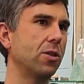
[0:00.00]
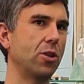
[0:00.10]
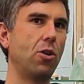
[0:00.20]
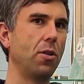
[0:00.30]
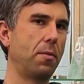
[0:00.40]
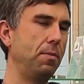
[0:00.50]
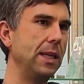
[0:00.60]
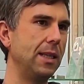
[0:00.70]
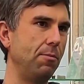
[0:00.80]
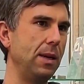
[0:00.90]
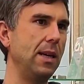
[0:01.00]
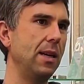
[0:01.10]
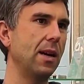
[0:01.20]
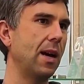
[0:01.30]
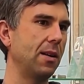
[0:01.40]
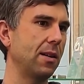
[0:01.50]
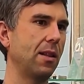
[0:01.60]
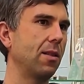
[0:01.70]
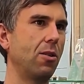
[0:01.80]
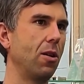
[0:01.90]
so the PCB and
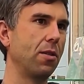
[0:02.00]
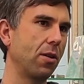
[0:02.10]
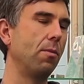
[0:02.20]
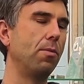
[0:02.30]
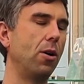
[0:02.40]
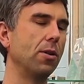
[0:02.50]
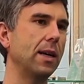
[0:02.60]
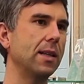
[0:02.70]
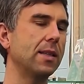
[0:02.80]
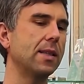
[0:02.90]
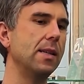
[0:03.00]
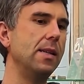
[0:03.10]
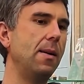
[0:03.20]
all the components.